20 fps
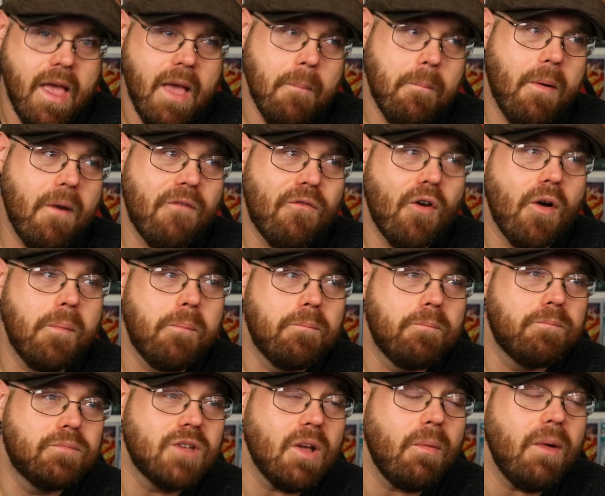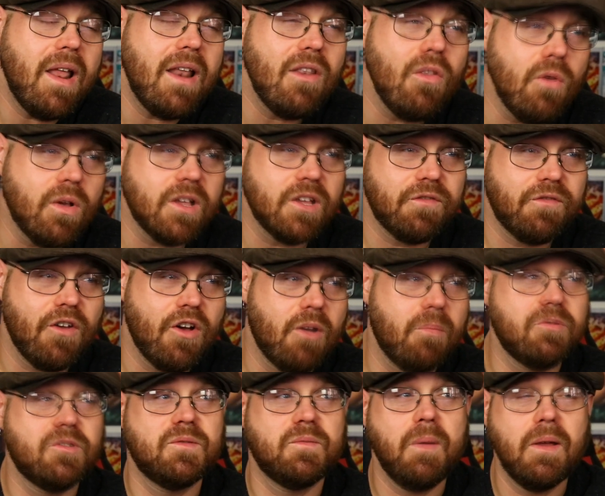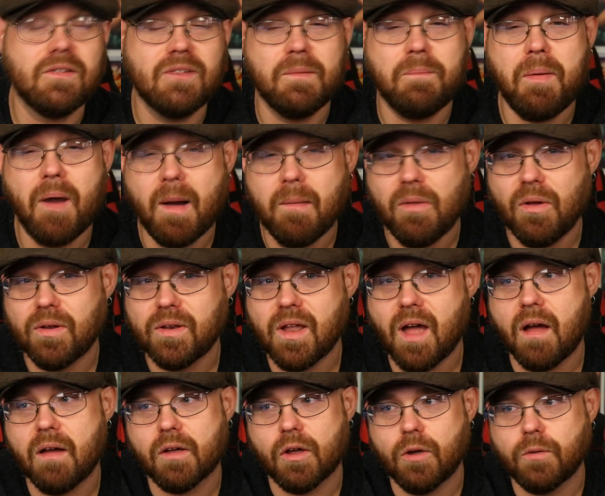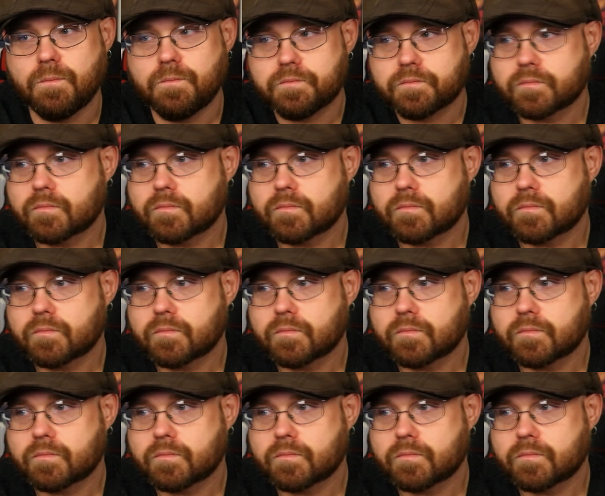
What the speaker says: But for someone at Lucasfilm, especially Pablo Hidalgo,